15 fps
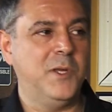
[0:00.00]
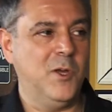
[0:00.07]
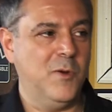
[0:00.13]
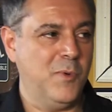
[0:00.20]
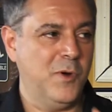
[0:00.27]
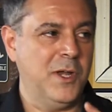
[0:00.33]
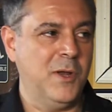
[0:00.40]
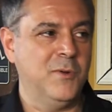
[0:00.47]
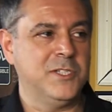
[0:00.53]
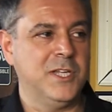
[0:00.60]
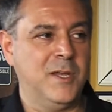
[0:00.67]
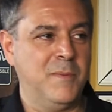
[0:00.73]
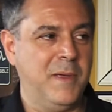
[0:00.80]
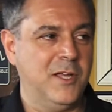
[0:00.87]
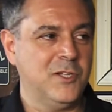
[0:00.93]
Dearborn that was on
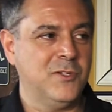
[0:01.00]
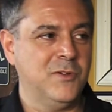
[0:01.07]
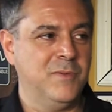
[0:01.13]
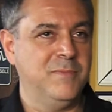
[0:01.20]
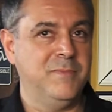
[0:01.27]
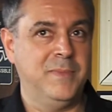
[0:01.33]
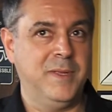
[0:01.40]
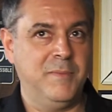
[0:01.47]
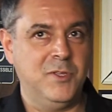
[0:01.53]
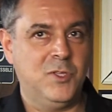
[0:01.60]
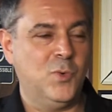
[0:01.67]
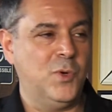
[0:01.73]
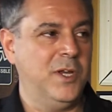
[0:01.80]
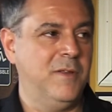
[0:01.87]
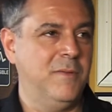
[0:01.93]
The Bachelor maybe
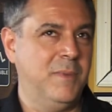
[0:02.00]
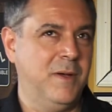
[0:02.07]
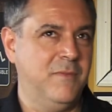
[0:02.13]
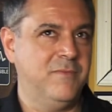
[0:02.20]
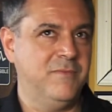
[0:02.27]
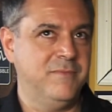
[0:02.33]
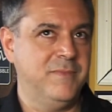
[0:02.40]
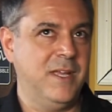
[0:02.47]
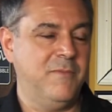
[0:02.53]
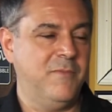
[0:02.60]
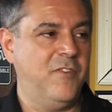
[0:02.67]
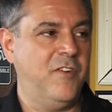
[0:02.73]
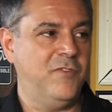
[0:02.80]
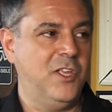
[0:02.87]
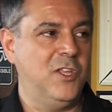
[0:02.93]

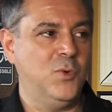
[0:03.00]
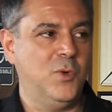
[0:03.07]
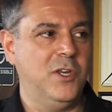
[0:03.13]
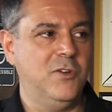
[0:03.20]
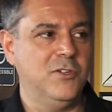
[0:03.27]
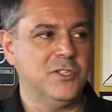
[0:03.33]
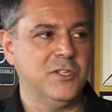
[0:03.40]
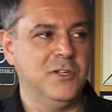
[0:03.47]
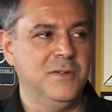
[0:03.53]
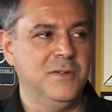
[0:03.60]
15, 20 years ago.